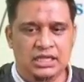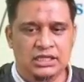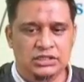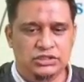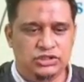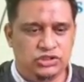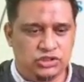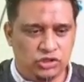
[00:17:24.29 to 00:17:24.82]

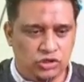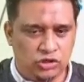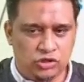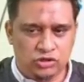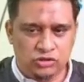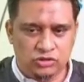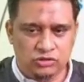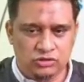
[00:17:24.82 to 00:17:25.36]

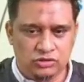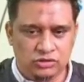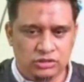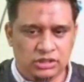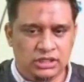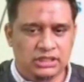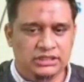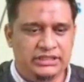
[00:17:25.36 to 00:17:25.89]
So,
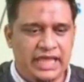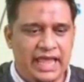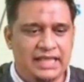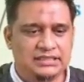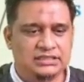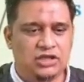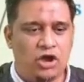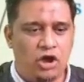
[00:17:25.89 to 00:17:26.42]

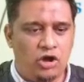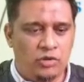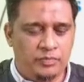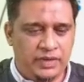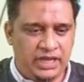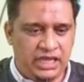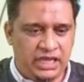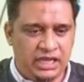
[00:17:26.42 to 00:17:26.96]
that's
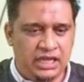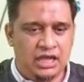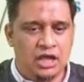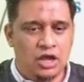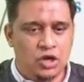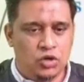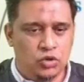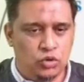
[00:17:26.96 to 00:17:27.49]
obey
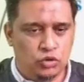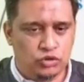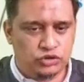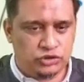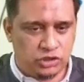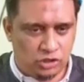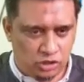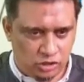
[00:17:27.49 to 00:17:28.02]
Hooke's
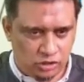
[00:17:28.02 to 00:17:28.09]
law.